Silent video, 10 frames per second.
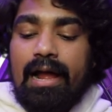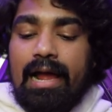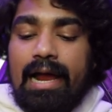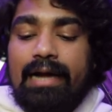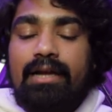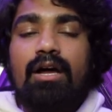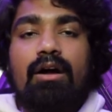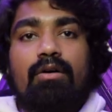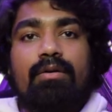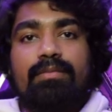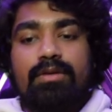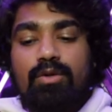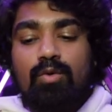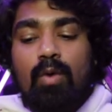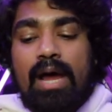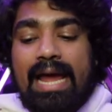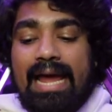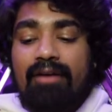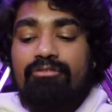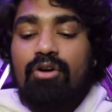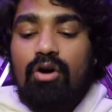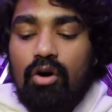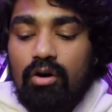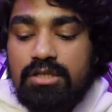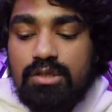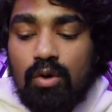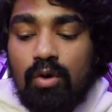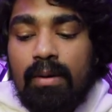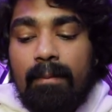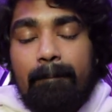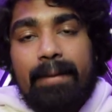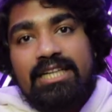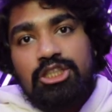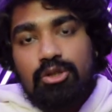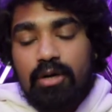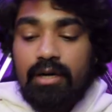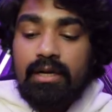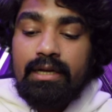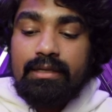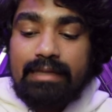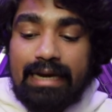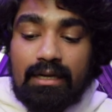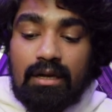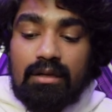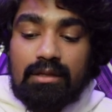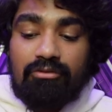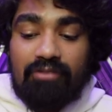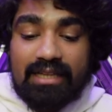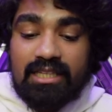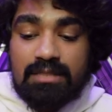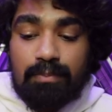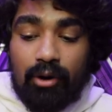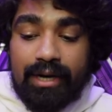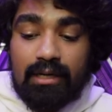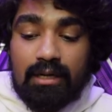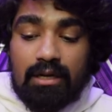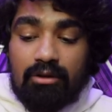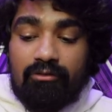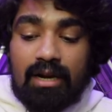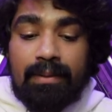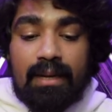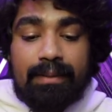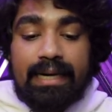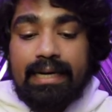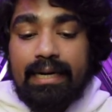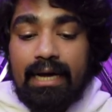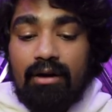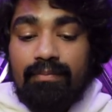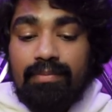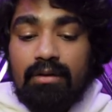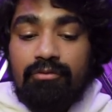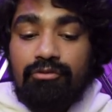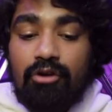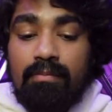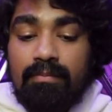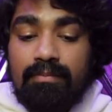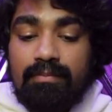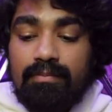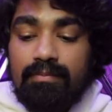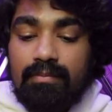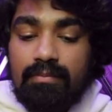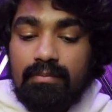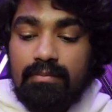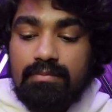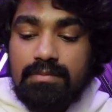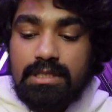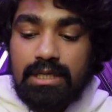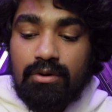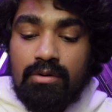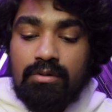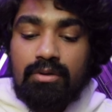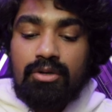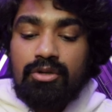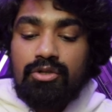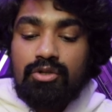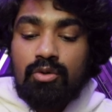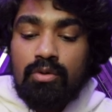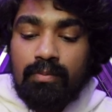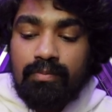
and you have also made sure that the farthest point will be updated now from 0 to